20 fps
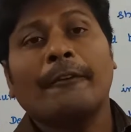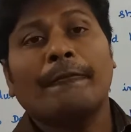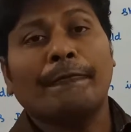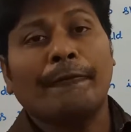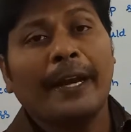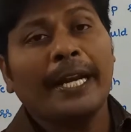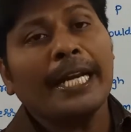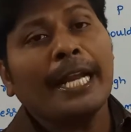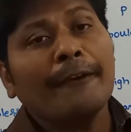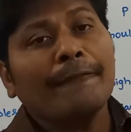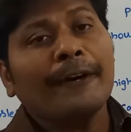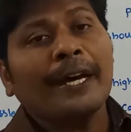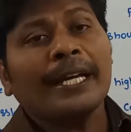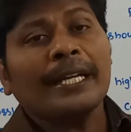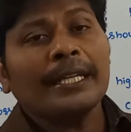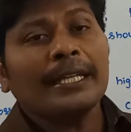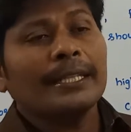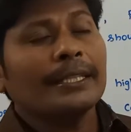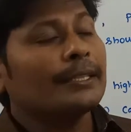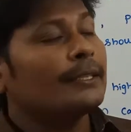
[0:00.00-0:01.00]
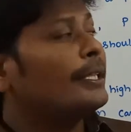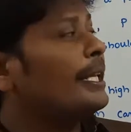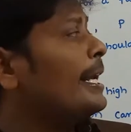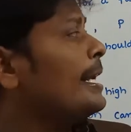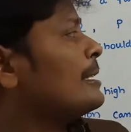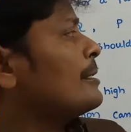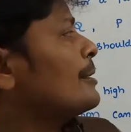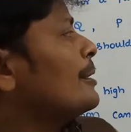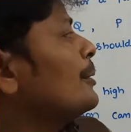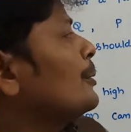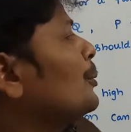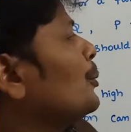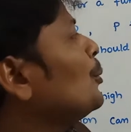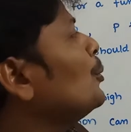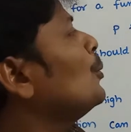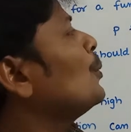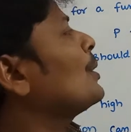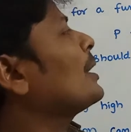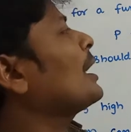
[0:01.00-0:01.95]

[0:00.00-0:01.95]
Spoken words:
Whenever these two